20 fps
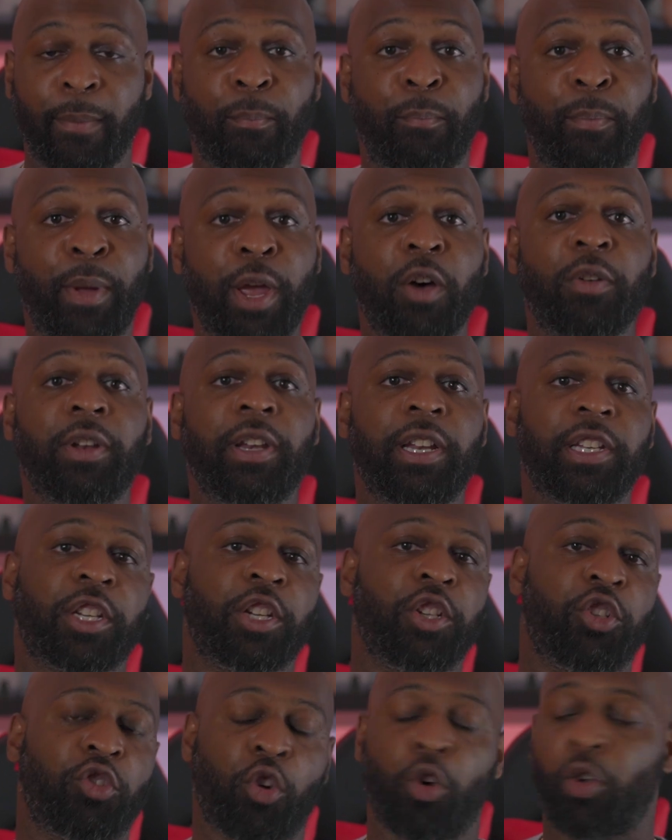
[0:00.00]
building this
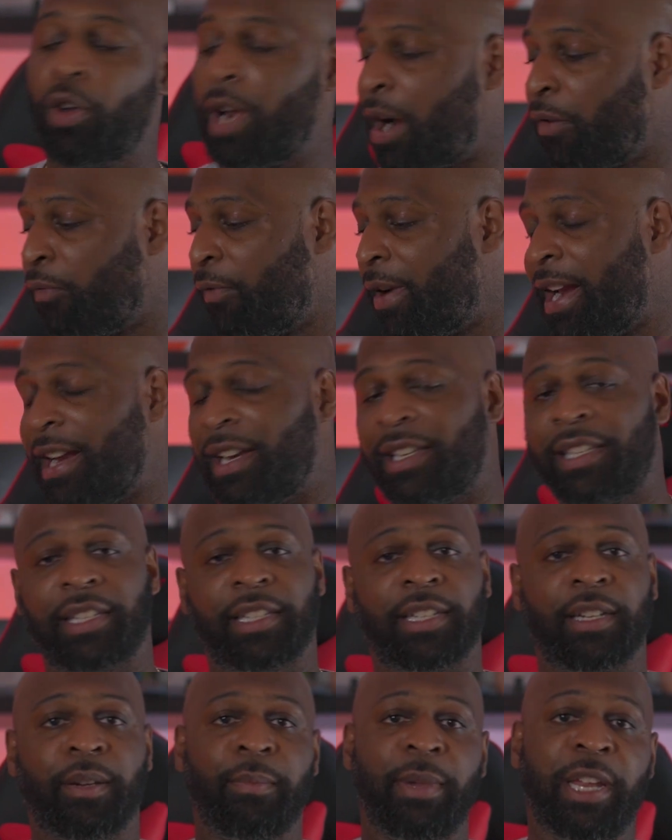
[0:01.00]
controller, I ran into
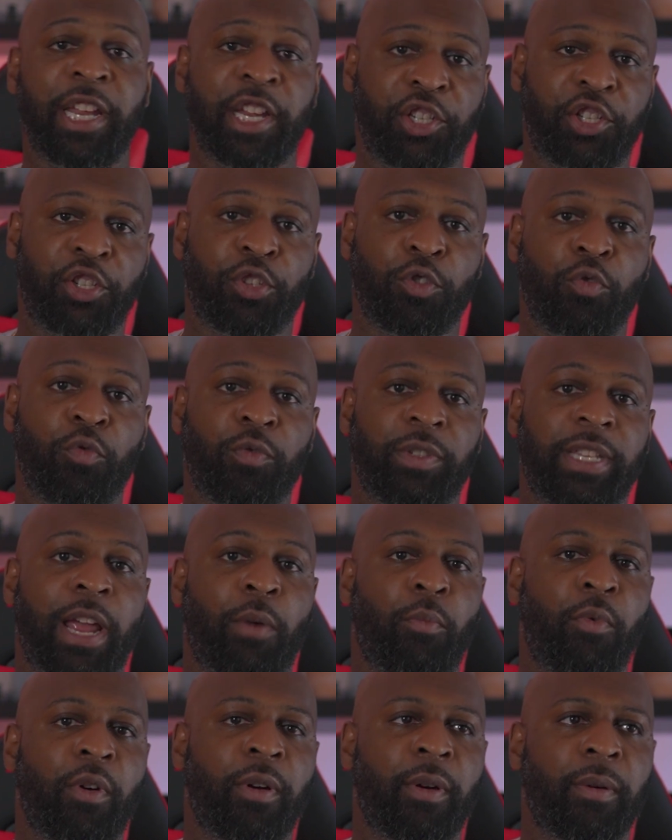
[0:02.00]
some issues
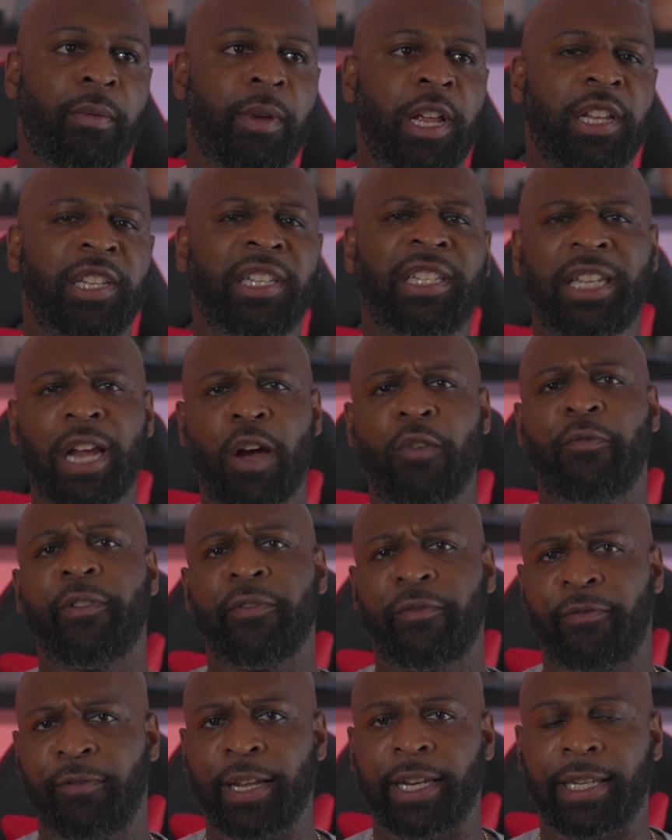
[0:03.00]
that were
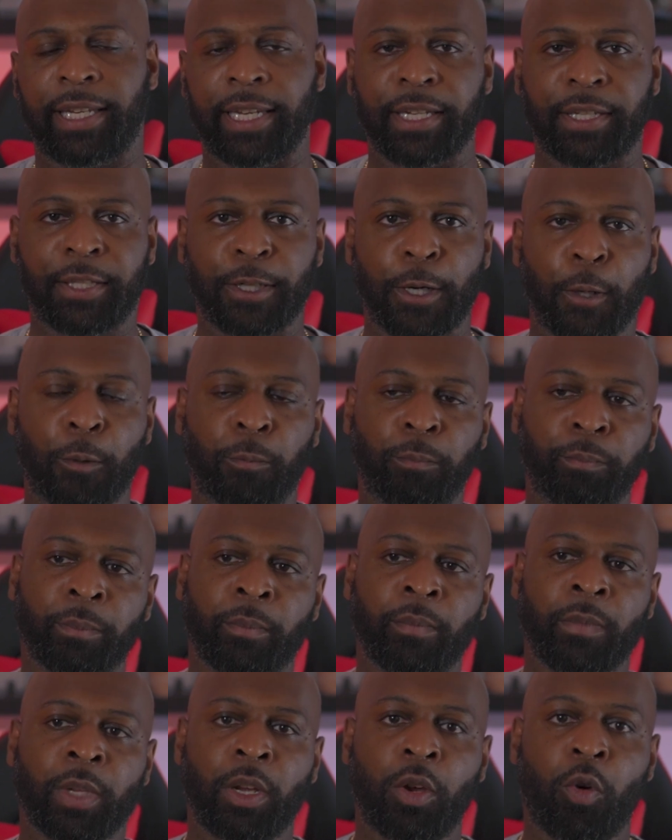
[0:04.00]
self-inflicted. So
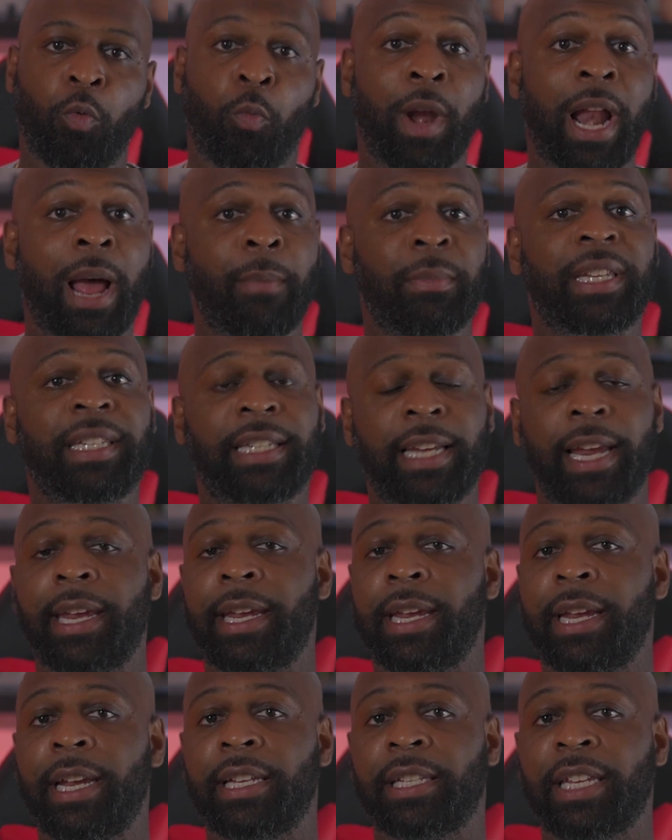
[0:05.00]
what I'm gonna
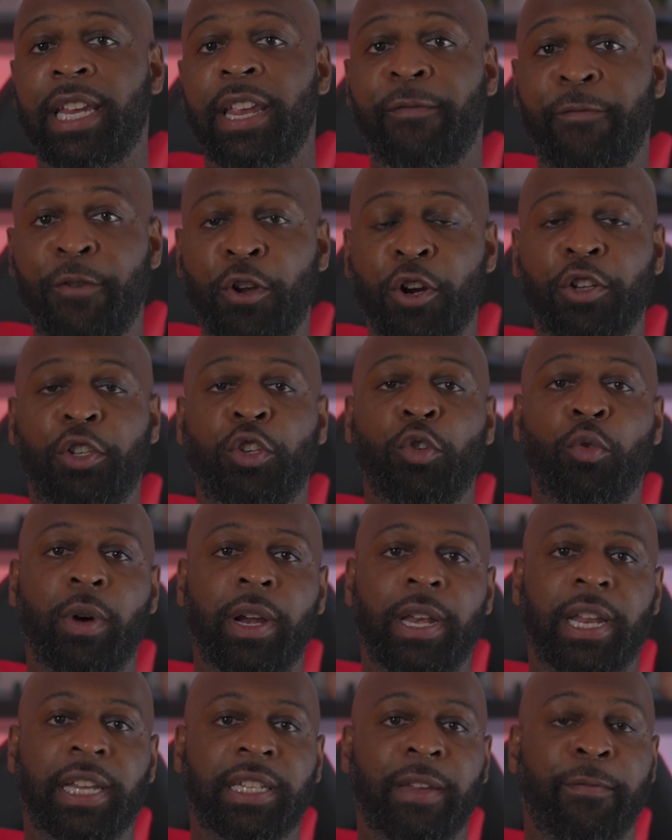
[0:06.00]
say is, if you're
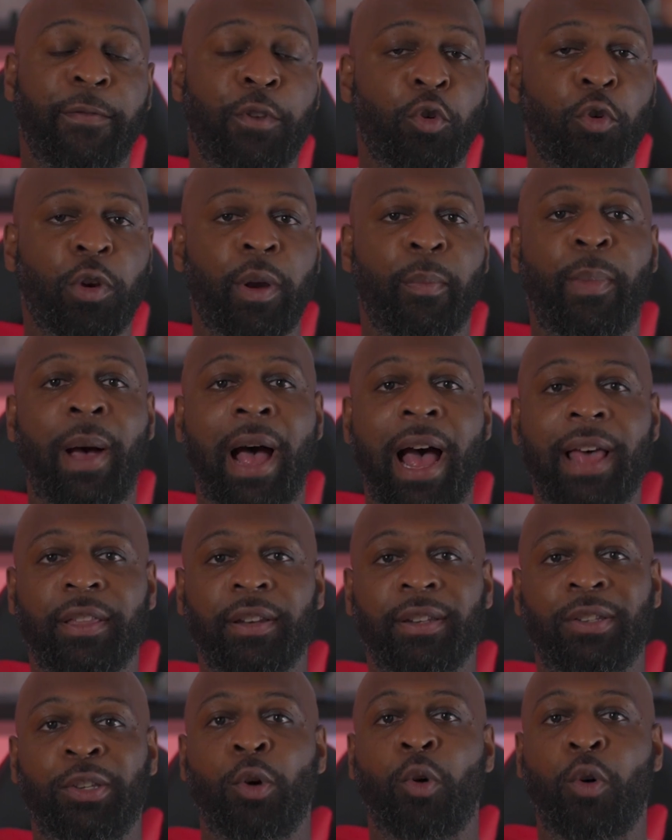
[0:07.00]
doing this, if you're gonna buy the
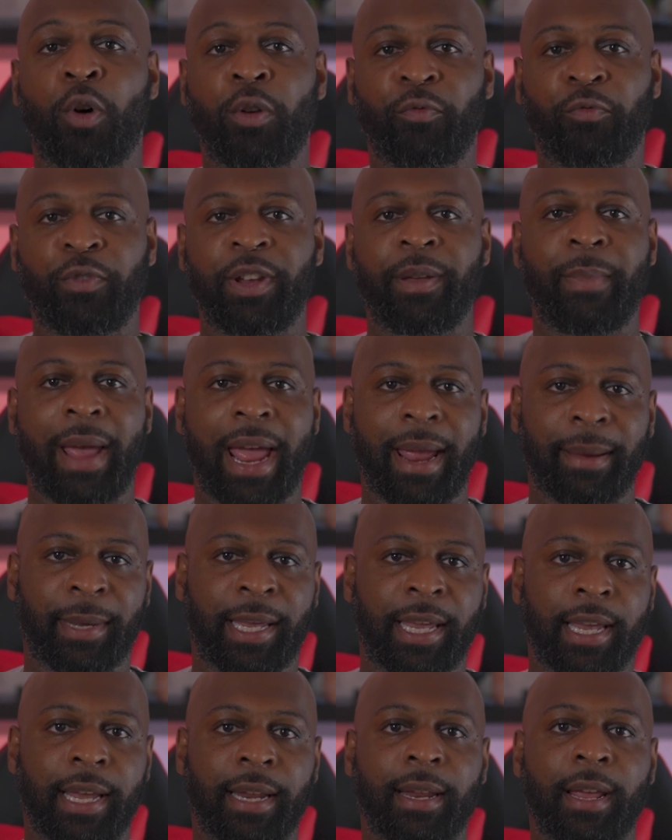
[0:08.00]
Dawn remap
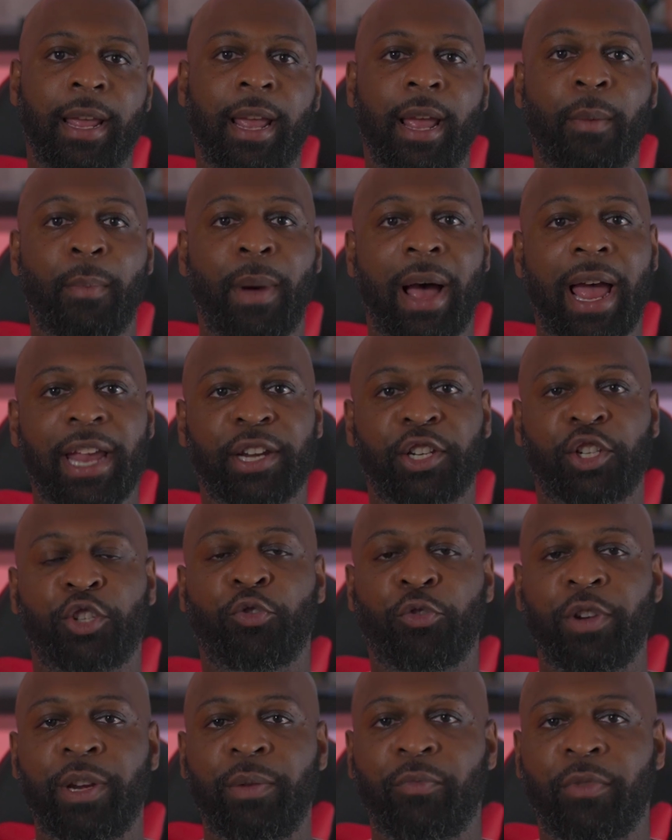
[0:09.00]
kit by
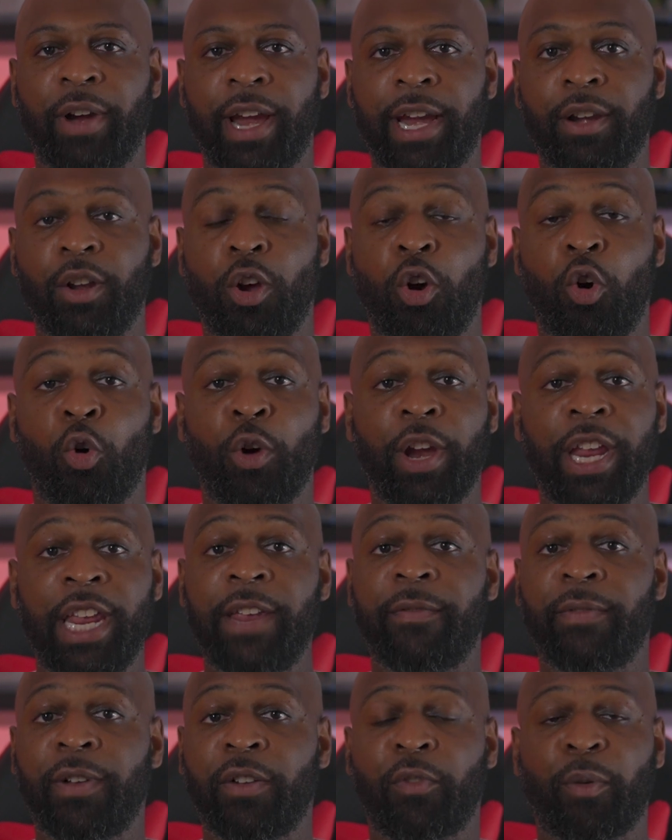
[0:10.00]
Extreme Rate, or
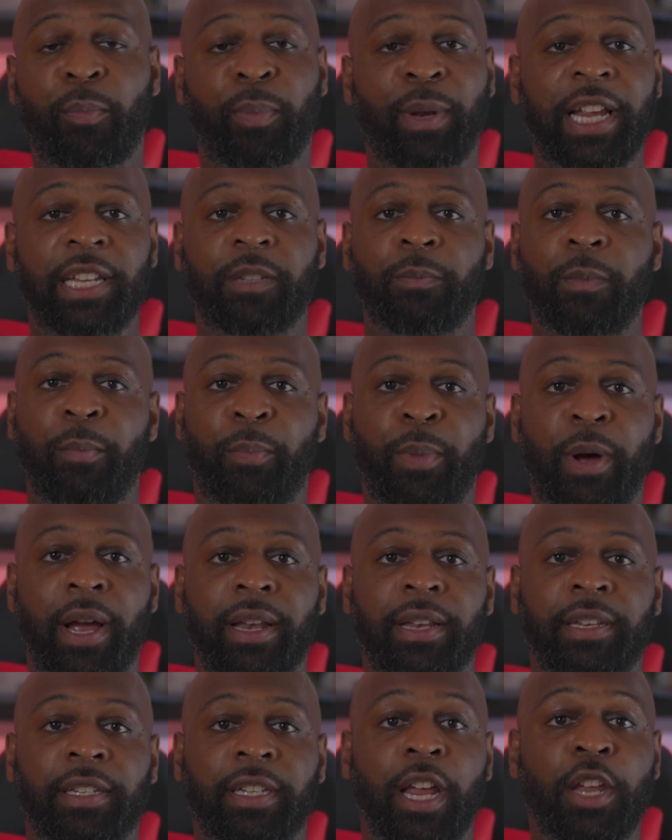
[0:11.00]
even the replacement
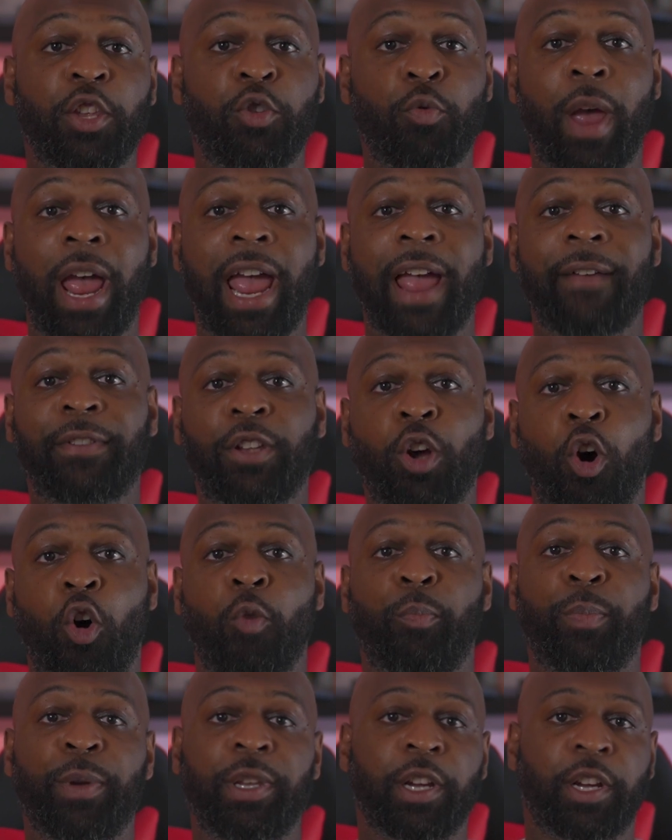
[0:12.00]
buttons, you have to
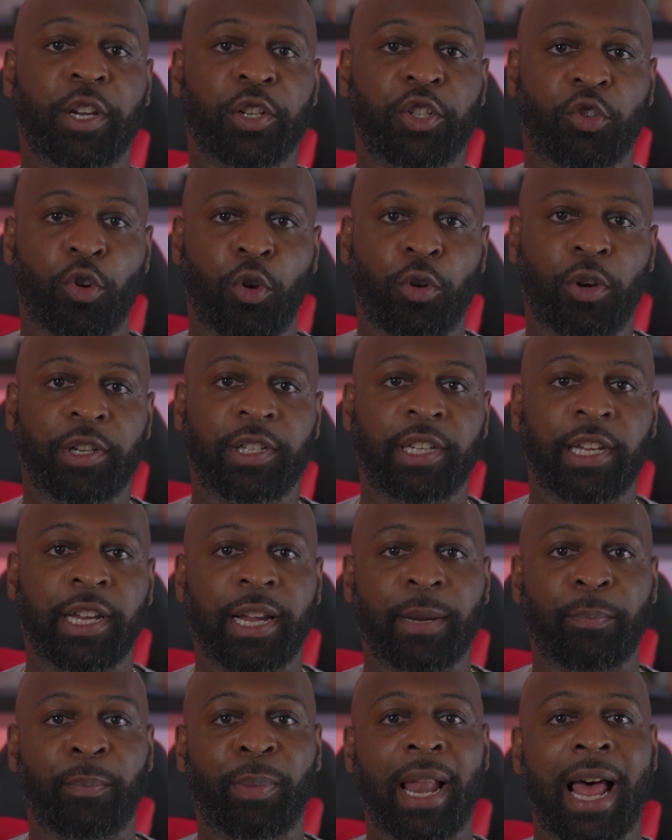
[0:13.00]
open your controller
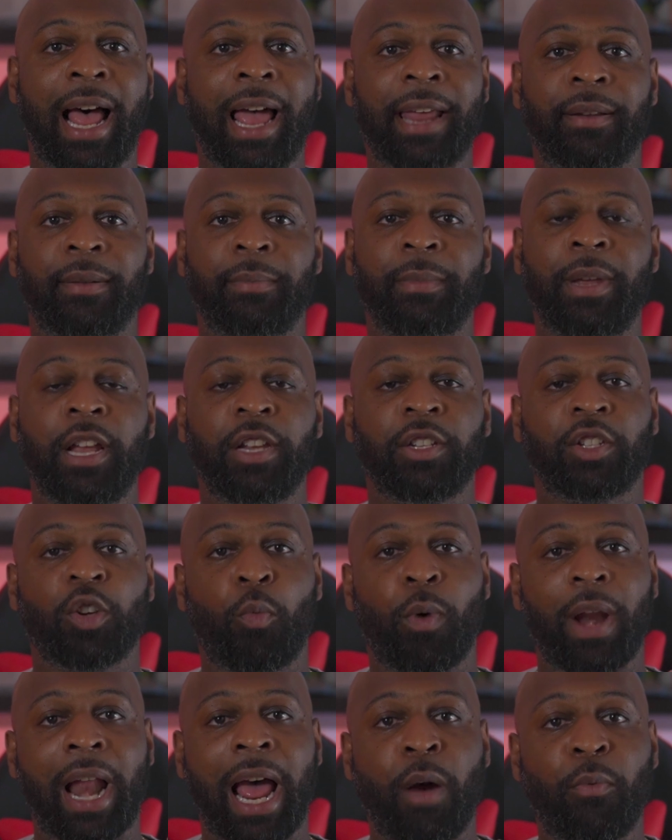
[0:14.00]
to apply them. So
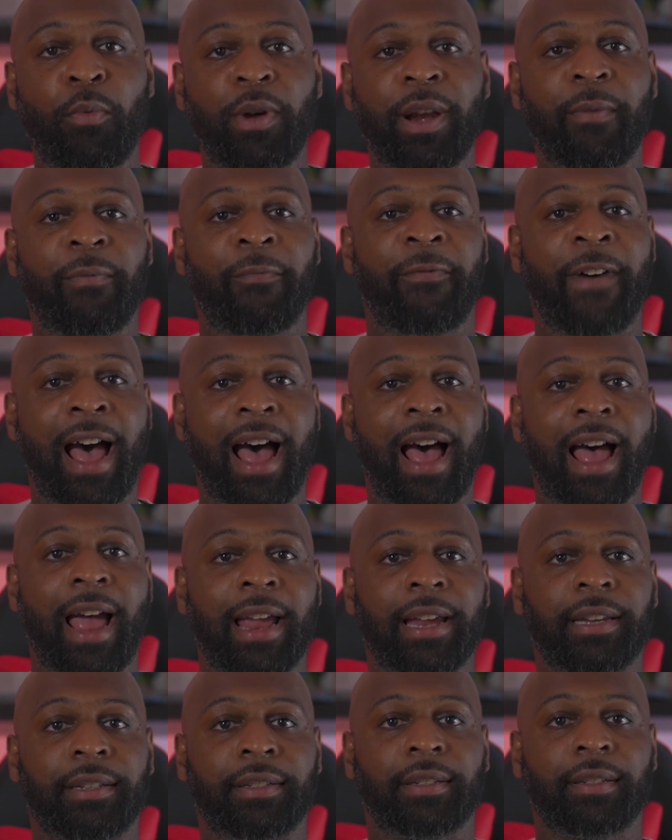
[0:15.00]
what I would
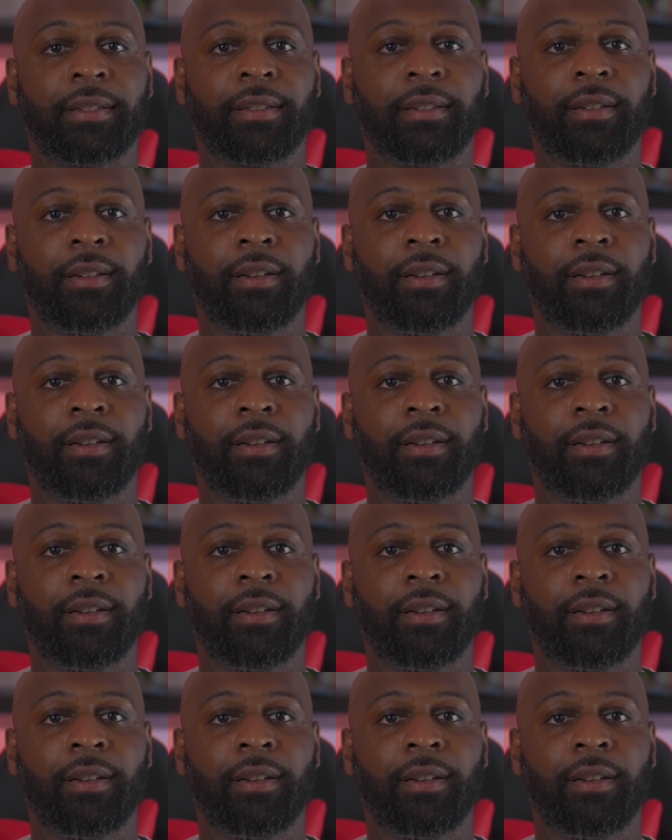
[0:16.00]
advise